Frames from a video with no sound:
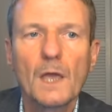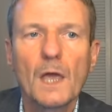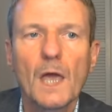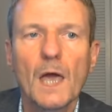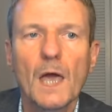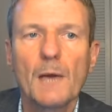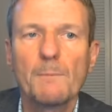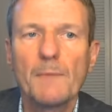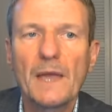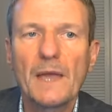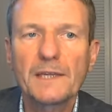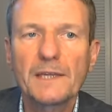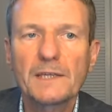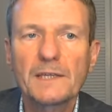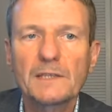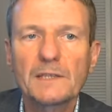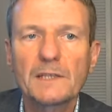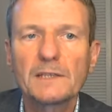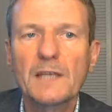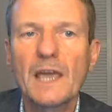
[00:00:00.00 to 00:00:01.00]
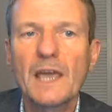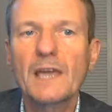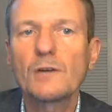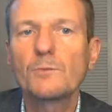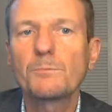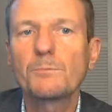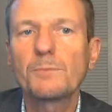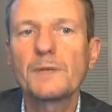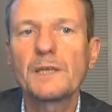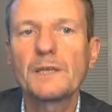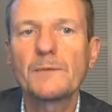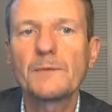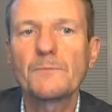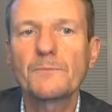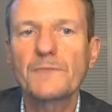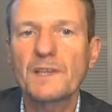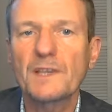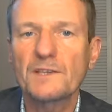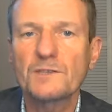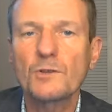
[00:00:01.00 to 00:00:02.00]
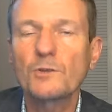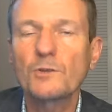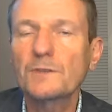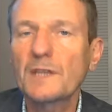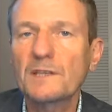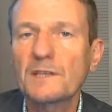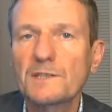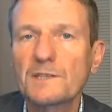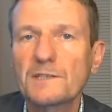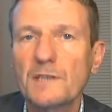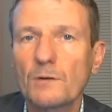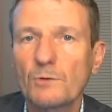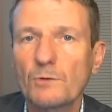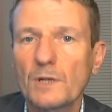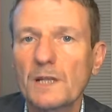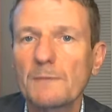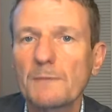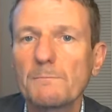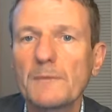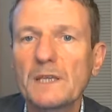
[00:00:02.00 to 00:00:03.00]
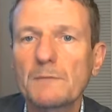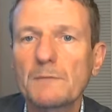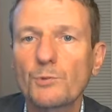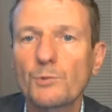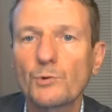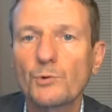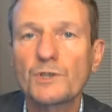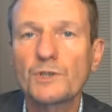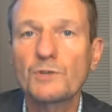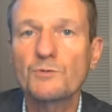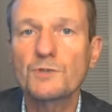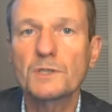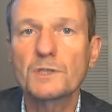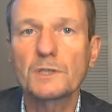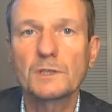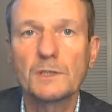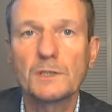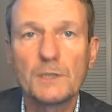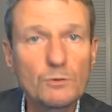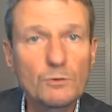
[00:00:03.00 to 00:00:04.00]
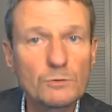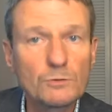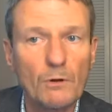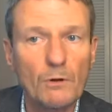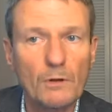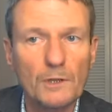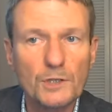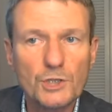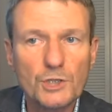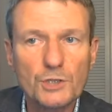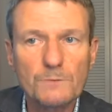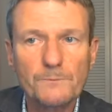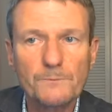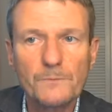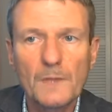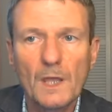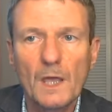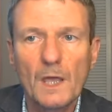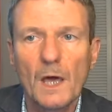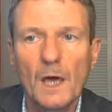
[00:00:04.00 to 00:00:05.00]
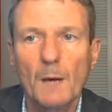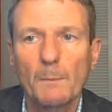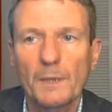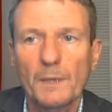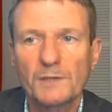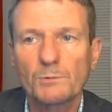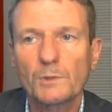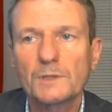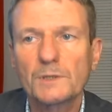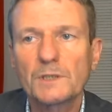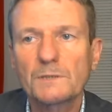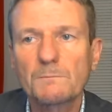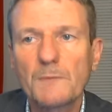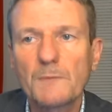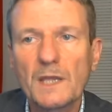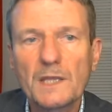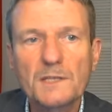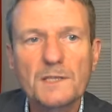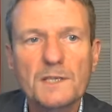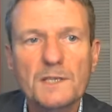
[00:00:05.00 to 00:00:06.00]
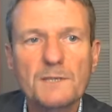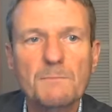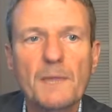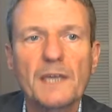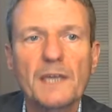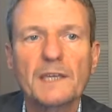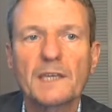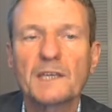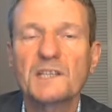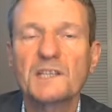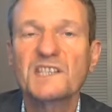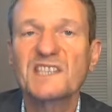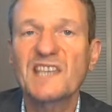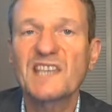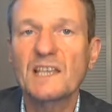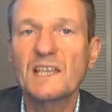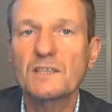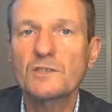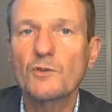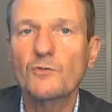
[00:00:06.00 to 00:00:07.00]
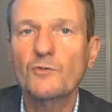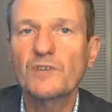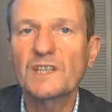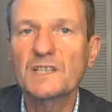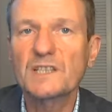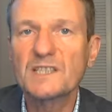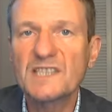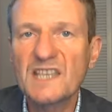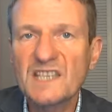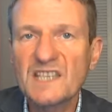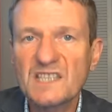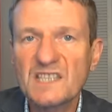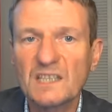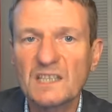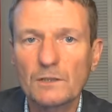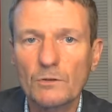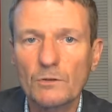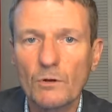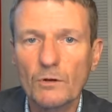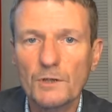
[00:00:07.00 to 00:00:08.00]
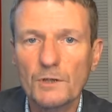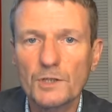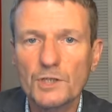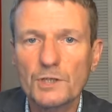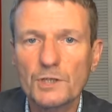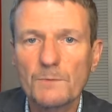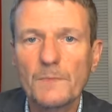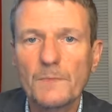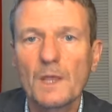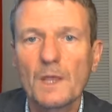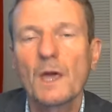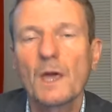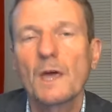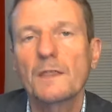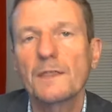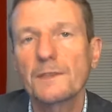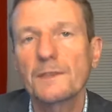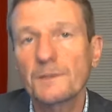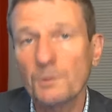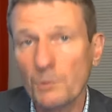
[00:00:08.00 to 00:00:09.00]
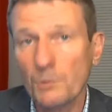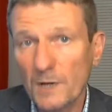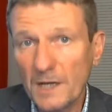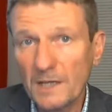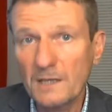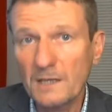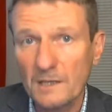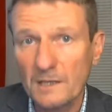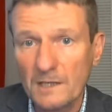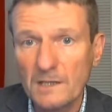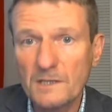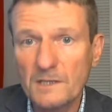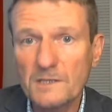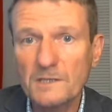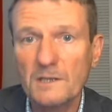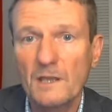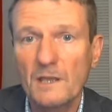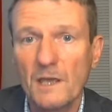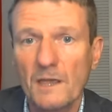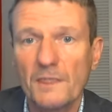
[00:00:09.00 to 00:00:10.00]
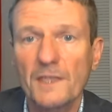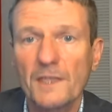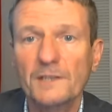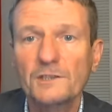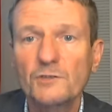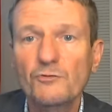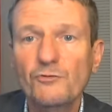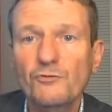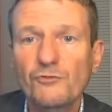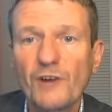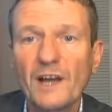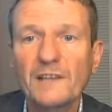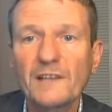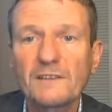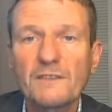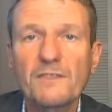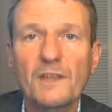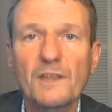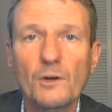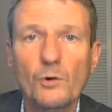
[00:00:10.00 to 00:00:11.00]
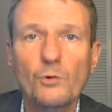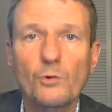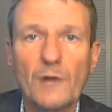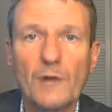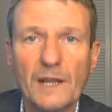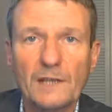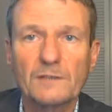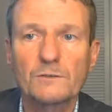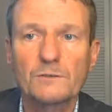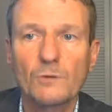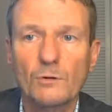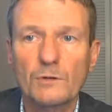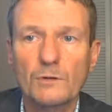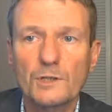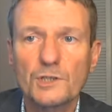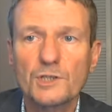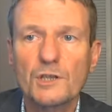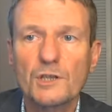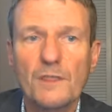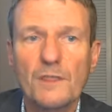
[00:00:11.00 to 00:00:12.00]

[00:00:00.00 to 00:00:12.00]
Making an AOP does not necessarily mean producing new knowledge, but what it means is making sense of existing knowledge. The trick is that you find the correct knowledge, the